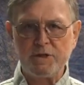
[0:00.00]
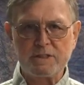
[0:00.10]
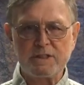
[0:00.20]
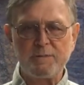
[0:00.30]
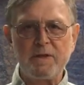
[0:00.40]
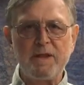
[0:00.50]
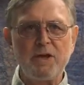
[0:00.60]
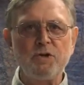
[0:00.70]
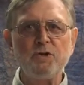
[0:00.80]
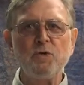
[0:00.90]
you something that
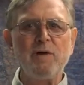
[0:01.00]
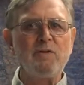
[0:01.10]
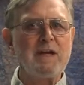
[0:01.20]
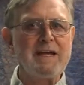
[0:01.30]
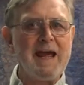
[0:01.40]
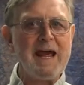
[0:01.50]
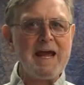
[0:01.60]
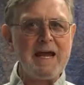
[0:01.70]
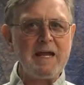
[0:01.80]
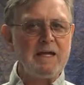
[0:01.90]
you do every
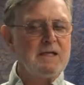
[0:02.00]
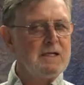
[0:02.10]
day